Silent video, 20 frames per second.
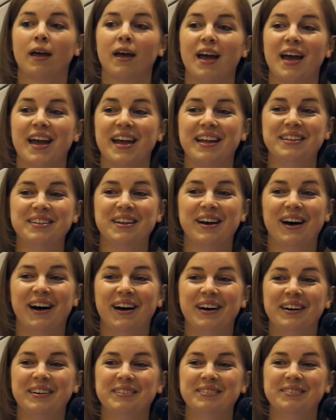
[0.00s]
And
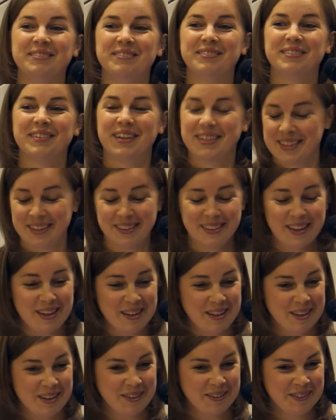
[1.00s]
I said,
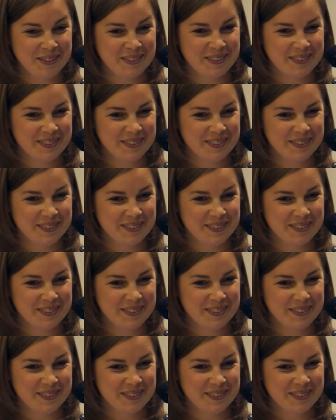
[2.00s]
thank you.